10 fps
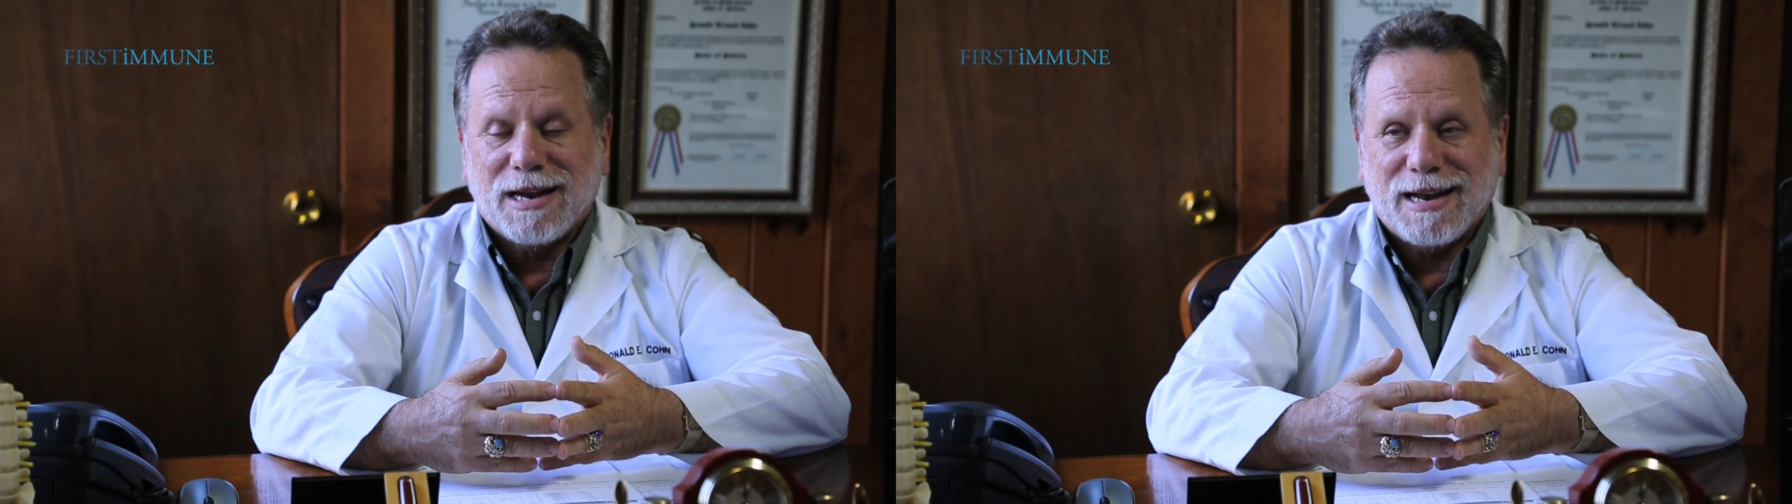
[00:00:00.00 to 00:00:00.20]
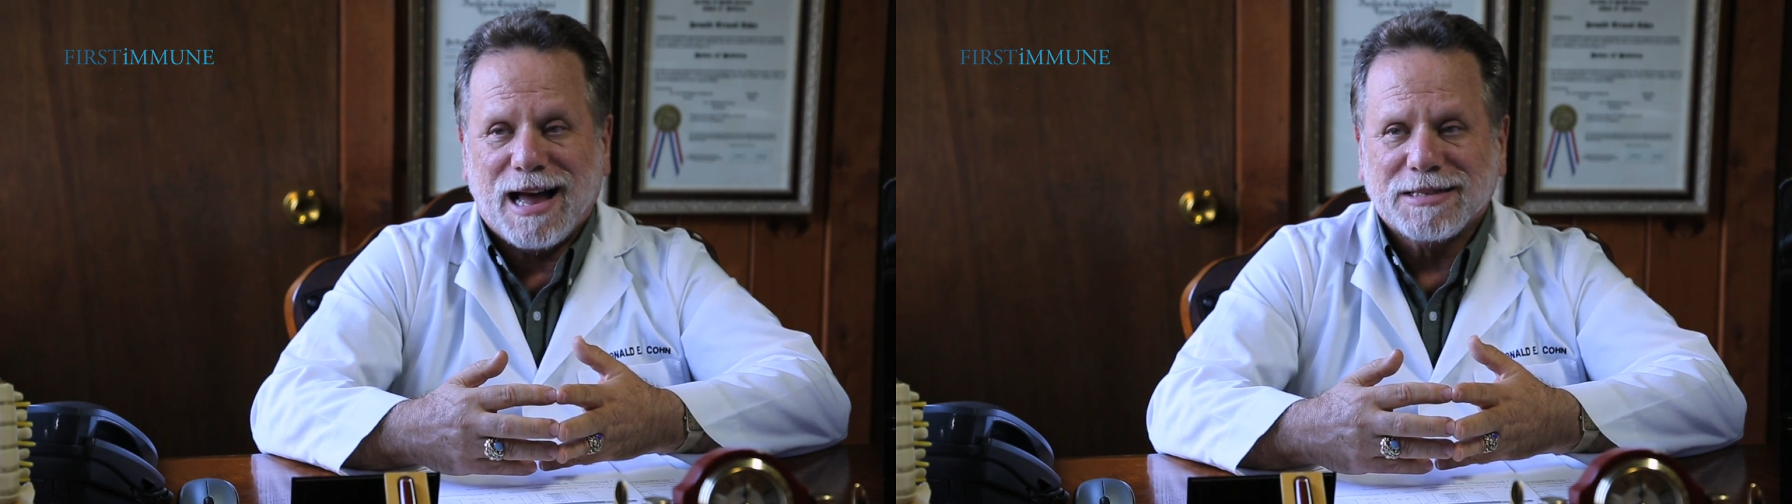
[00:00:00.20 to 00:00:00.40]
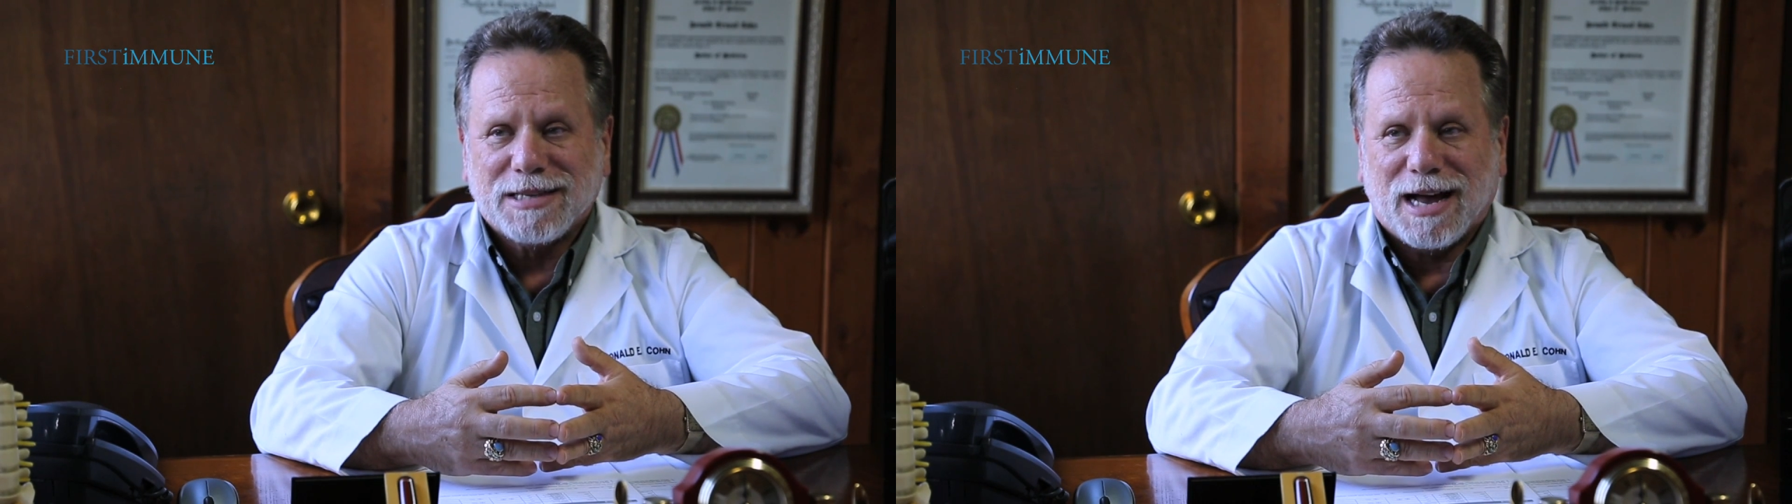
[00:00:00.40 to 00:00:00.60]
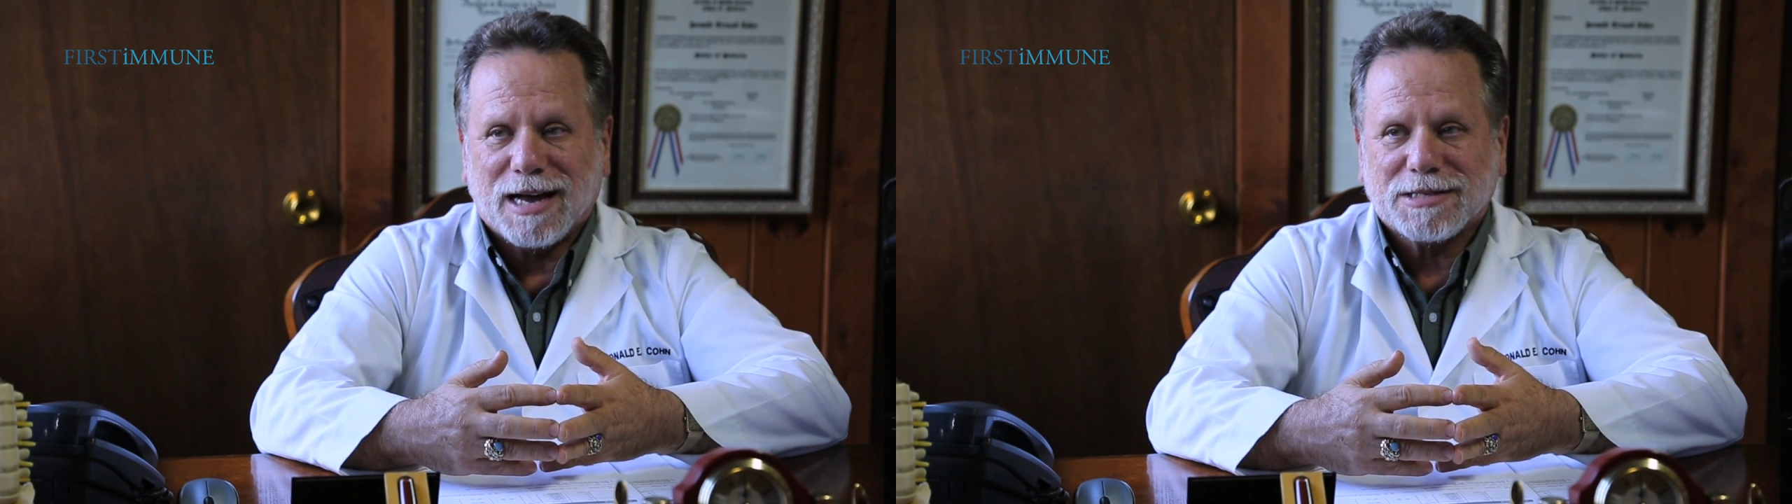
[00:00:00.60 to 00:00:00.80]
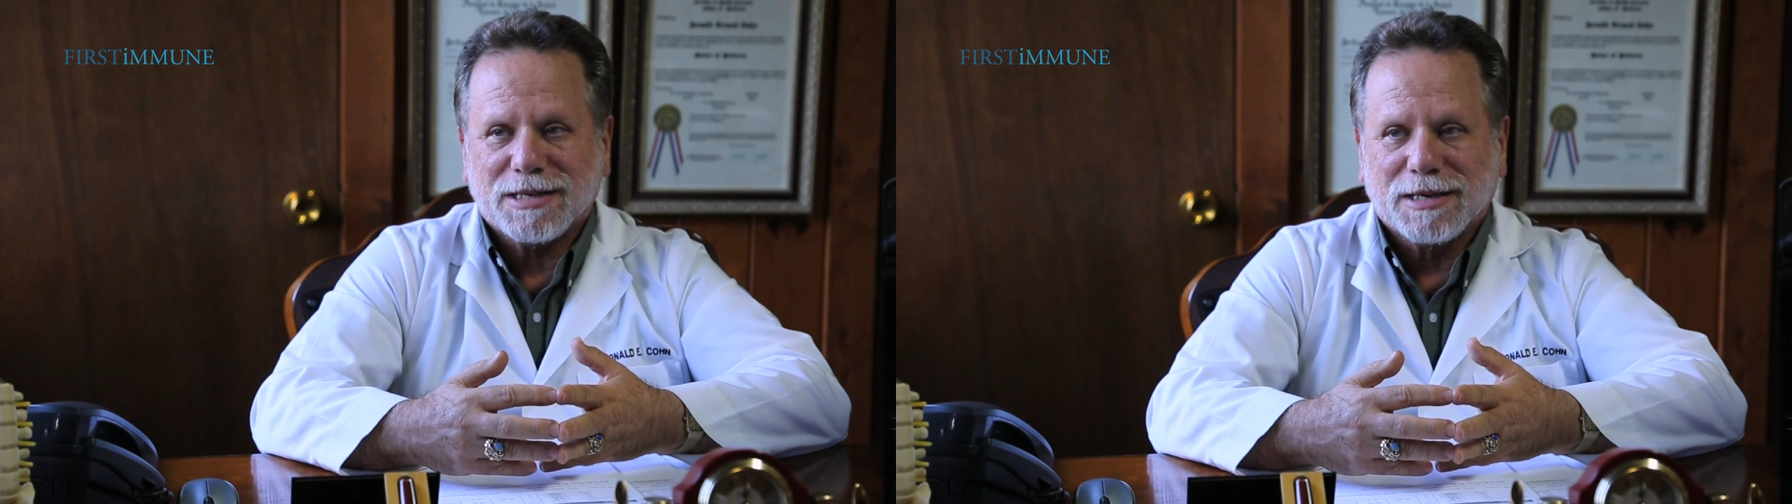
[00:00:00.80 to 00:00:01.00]

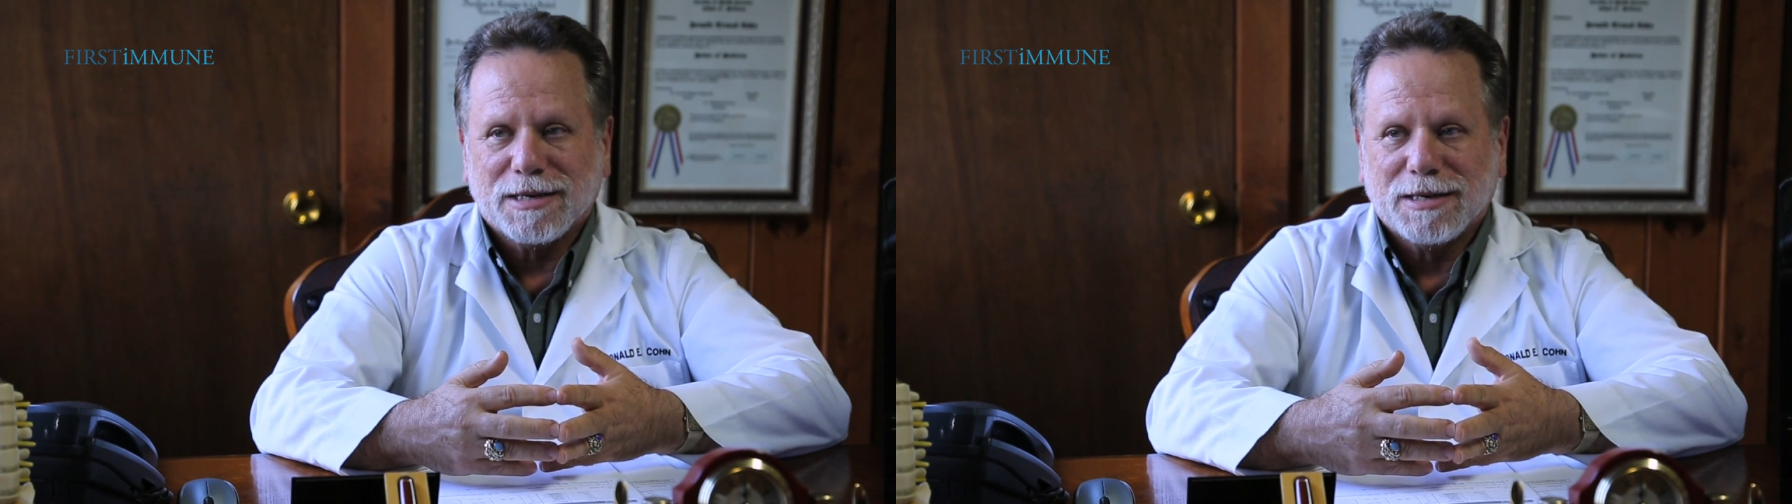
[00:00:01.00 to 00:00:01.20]
non-toxic,